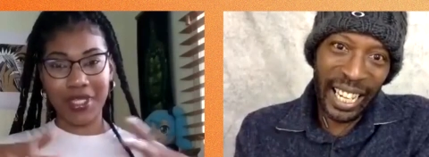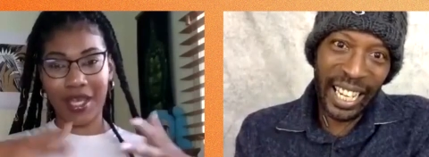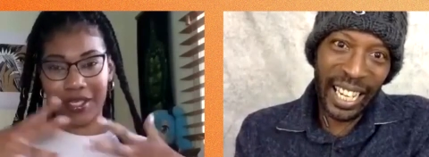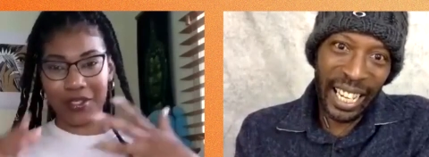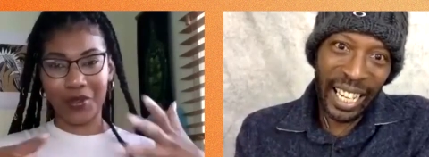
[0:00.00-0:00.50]

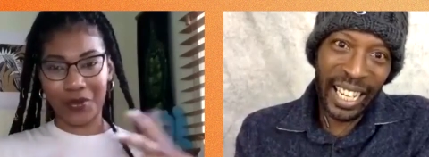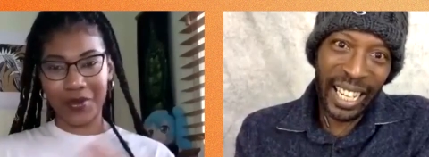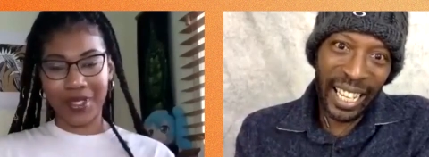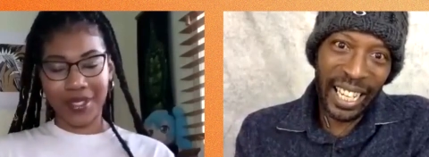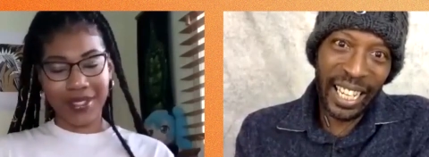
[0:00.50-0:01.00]
Speaker 1: that you know
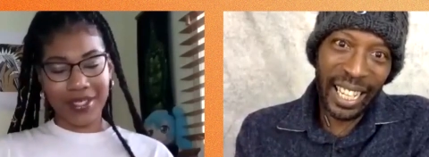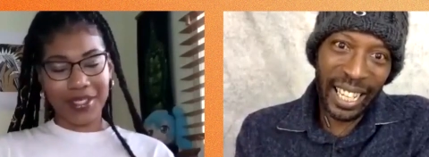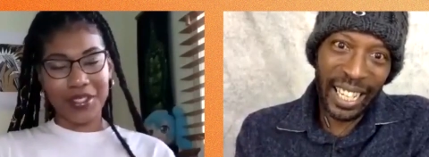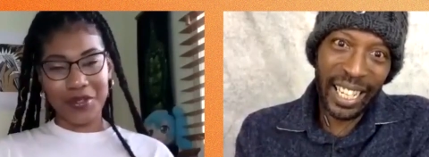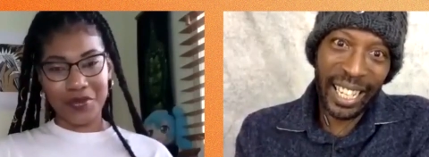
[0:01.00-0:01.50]

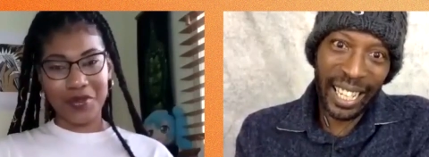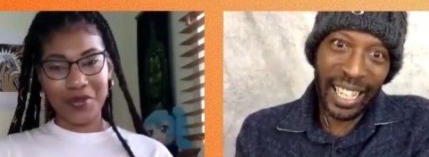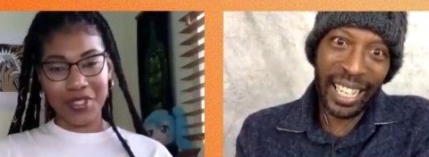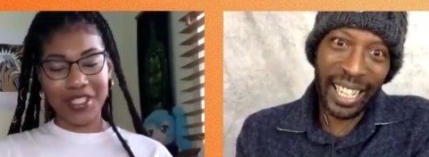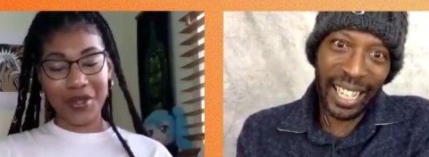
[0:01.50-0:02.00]
you
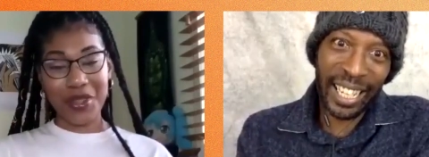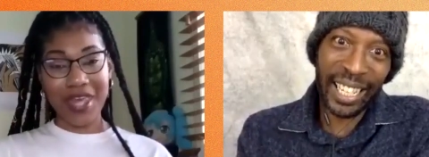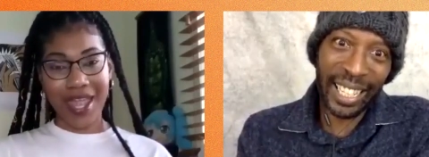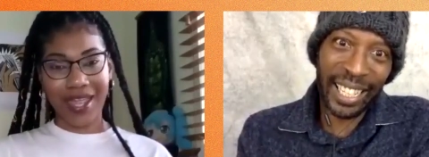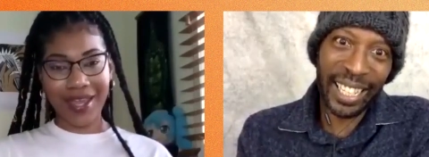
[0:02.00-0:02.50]
you did your
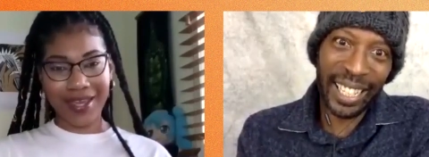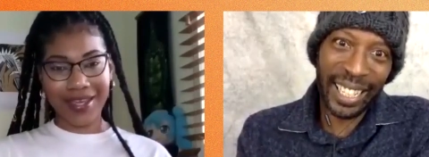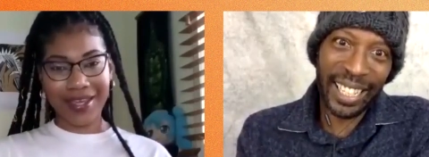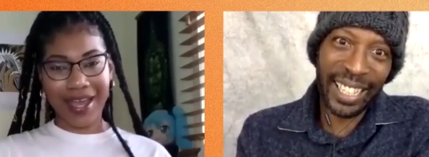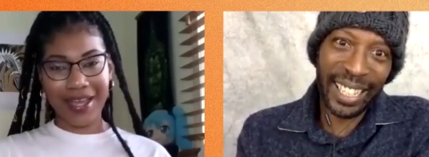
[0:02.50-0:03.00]
thing
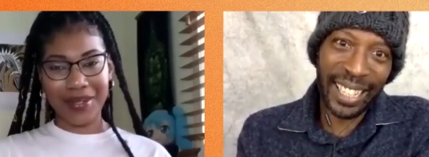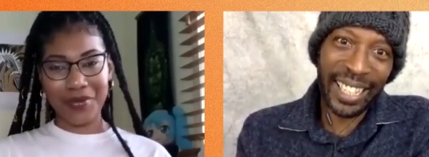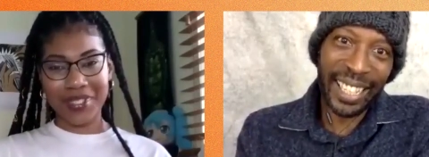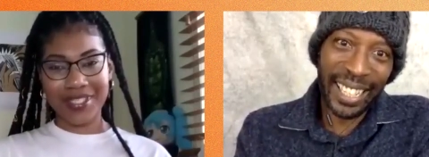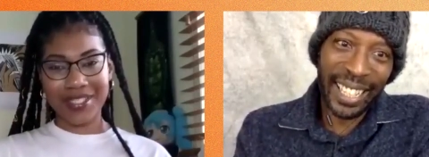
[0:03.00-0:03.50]
and it
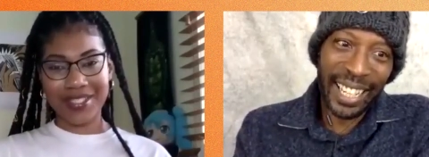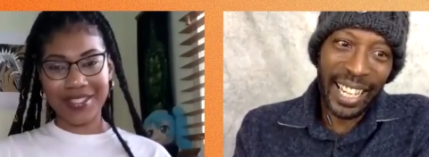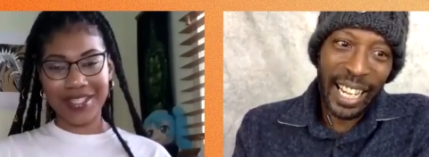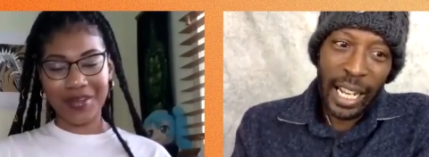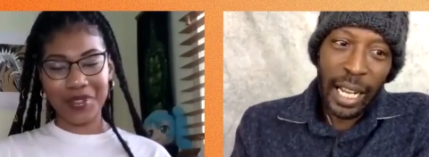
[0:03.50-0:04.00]
was
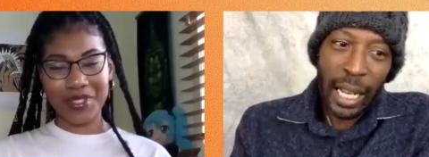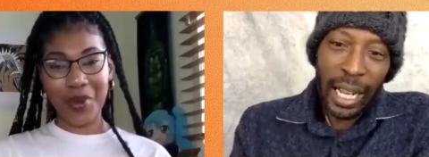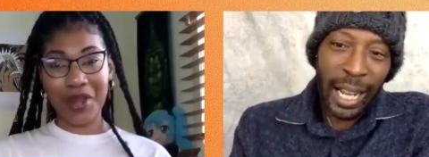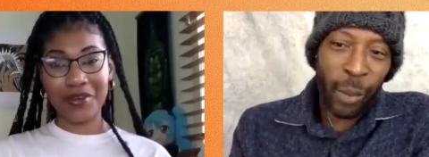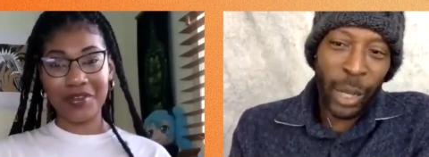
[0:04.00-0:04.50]
it was
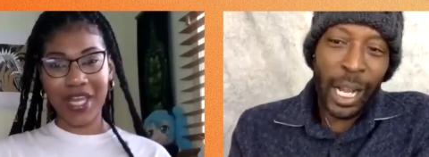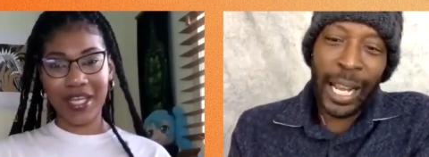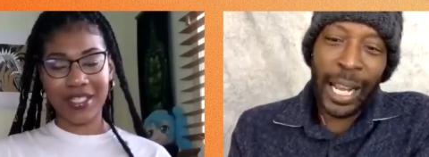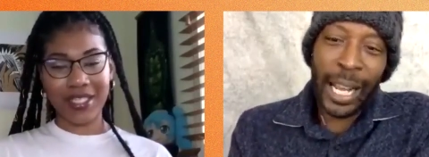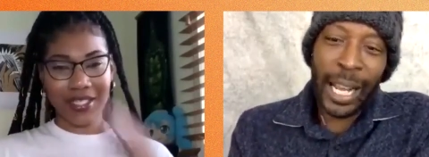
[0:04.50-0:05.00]
well,
Speaker 2: i
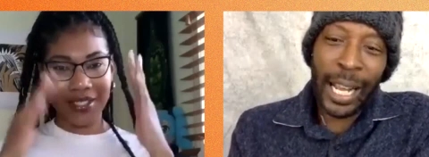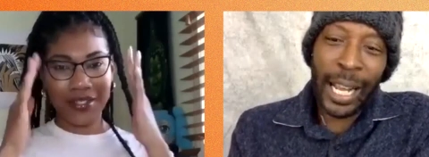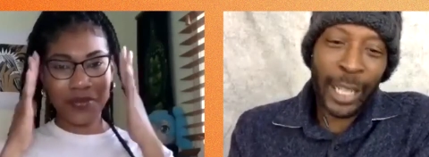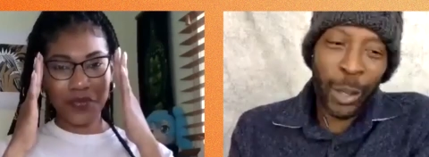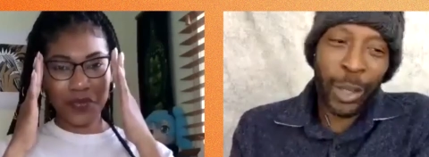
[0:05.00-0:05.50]
know
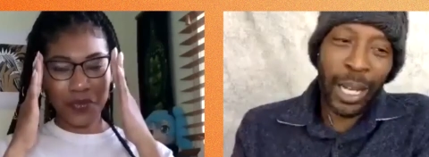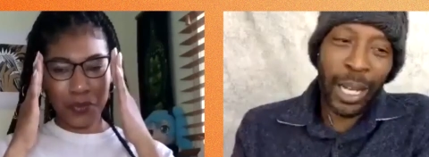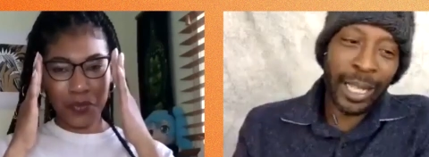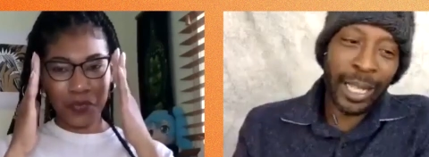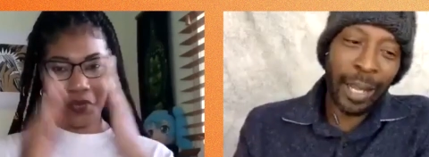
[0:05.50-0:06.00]
uh, if
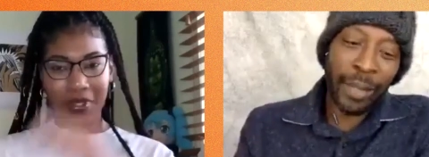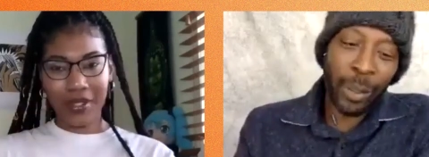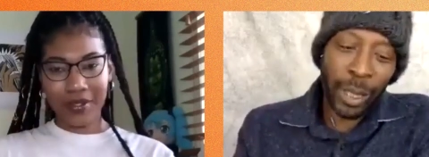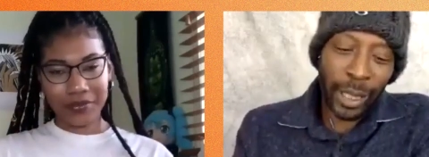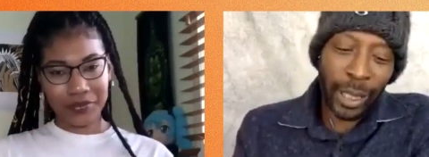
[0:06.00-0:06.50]
there's one thing i
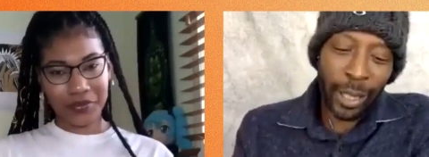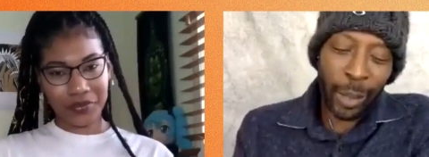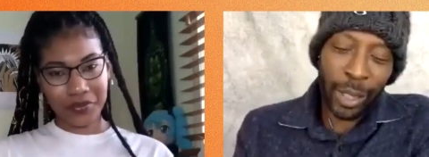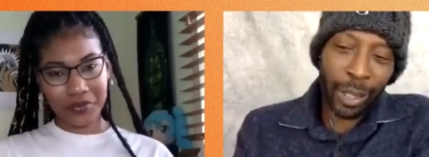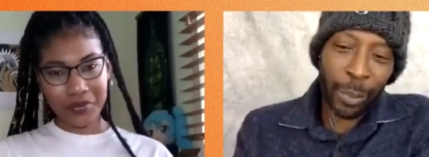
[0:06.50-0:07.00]
know with our
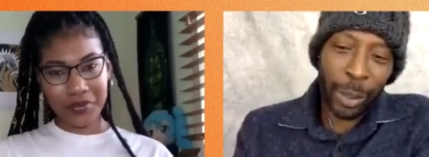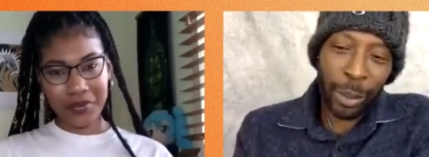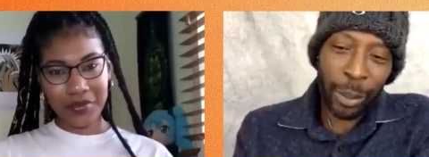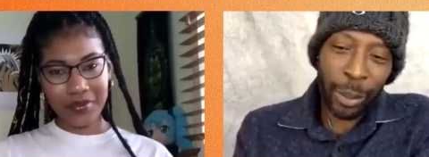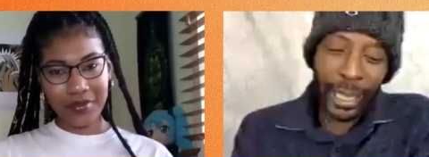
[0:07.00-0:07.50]

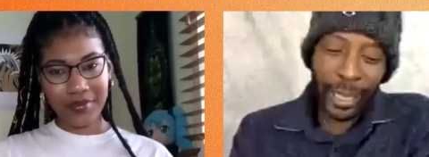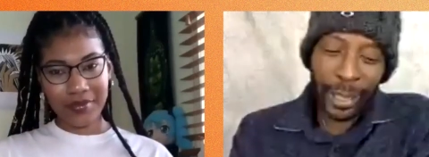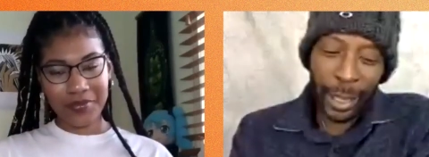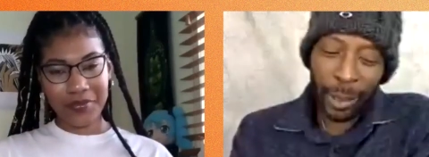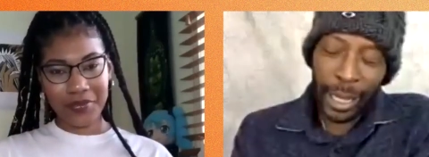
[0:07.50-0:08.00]
community you know
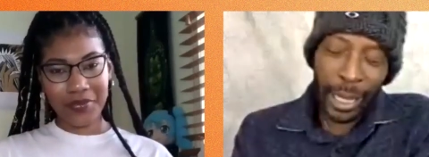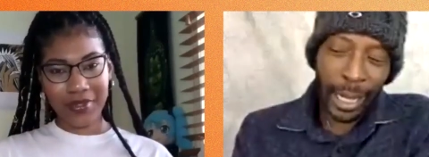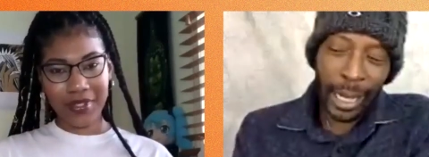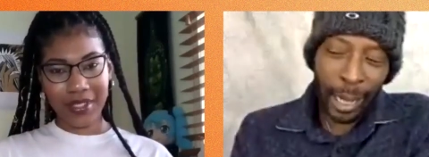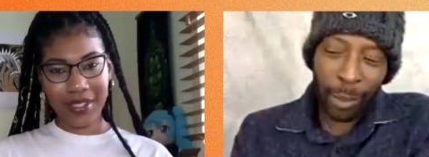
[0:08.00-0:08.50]
i, I, I
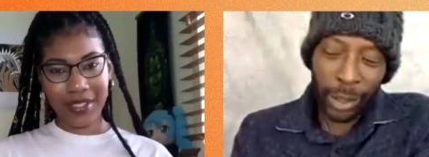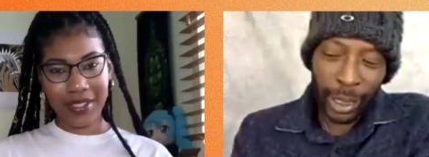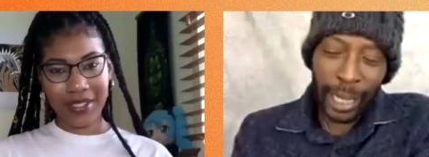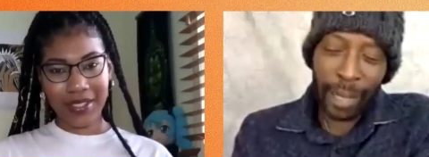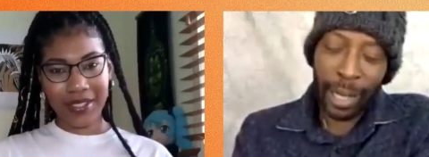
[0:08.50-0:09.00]
was going to
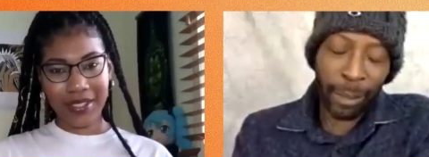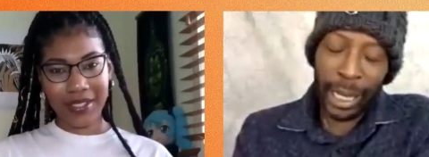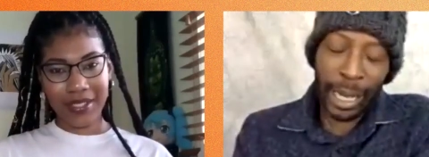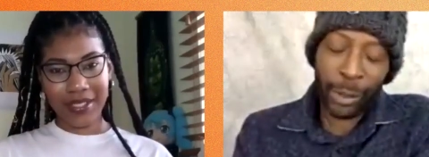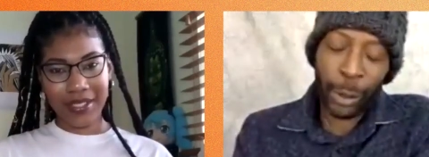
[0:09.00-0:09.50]
have i'm going to
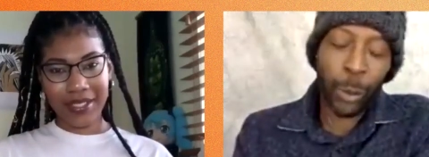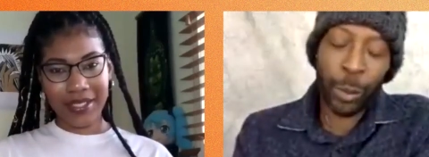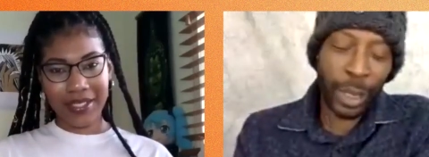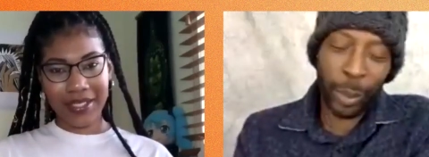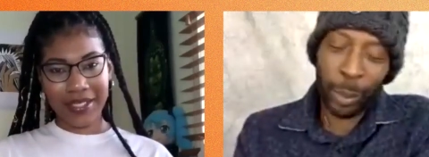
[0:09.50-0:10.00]
have too many
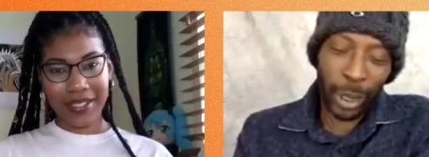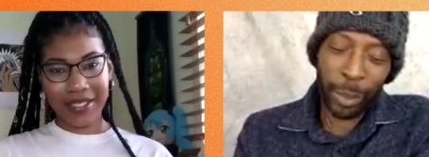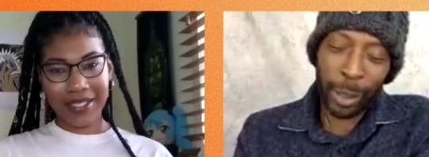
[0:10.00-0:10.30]
people coming